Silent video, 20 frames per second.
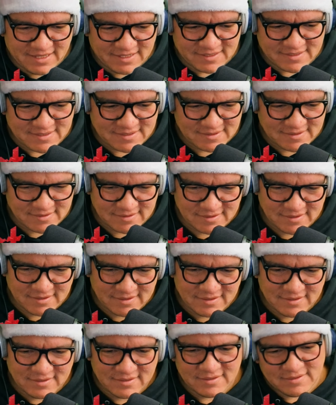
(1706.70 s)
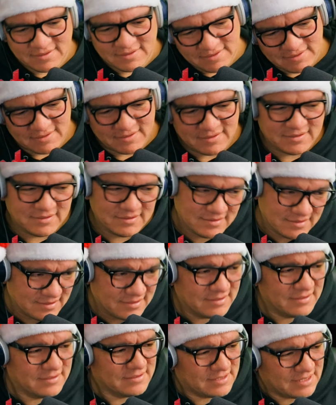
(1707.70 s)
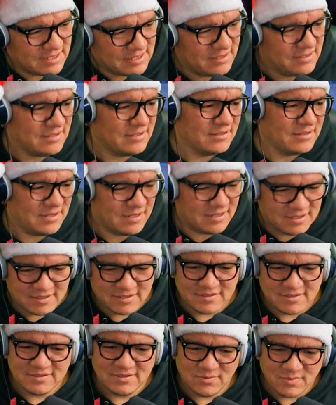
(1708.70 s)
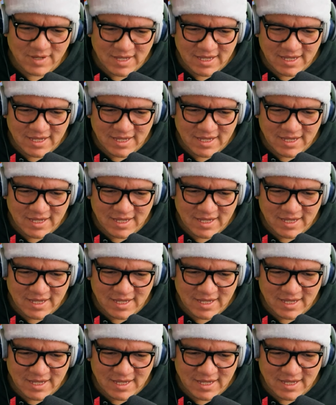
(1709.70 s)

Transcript: Jingle bells, jingle all the way.